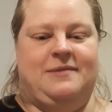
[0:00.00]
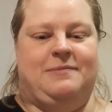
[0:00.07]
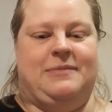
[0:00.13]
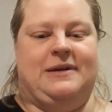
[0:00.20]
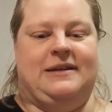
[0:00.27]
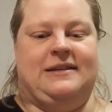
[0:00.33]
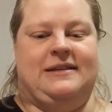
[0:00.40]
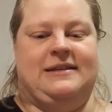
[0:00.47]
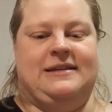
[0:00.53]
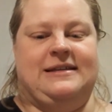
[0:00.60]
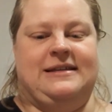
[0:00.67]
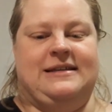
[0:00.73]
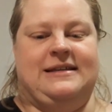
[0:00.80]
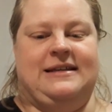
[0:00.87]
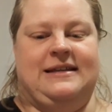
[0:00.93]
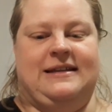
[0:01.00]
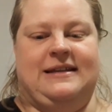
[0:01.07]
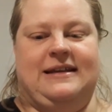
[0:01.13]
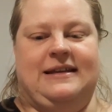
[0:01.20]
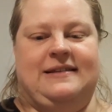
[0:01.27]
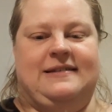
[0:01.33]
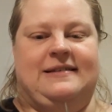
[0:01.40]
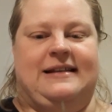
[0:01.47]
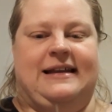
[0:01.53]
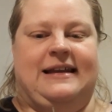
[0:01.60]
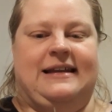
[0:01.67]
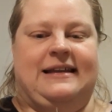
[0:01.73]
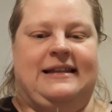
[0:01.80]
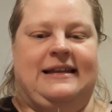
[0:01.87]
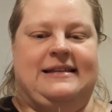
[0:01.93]
but it's
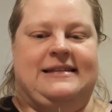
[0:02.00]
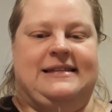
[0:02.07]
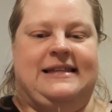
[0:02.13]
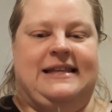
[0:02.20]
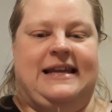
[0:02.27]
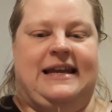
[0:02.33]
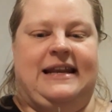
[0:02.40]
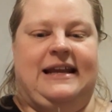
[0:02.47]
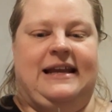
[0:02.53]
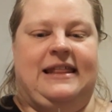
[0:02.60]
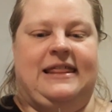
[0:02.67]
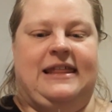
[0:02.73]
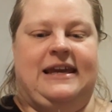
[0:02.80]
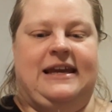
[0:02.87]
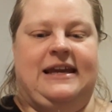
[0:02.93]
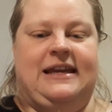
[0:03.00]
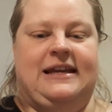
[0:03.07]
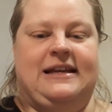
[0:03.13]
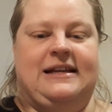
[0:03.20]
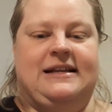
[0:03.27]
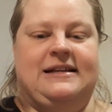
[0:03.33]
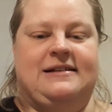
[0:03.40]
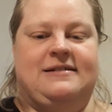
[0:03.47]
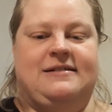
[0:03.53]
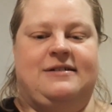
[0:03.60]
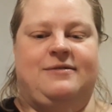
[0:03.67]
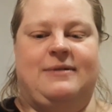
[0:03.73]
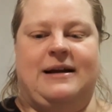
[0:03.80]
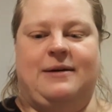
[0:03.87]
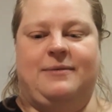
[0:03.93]
like this netting thing
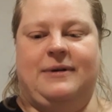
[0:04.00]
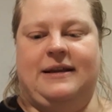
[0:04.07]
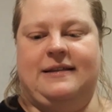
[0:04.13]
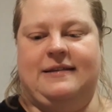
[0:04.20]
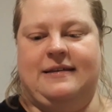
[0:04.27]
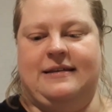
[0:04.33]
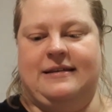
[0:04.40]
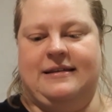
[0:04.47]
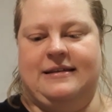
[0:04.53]
around it,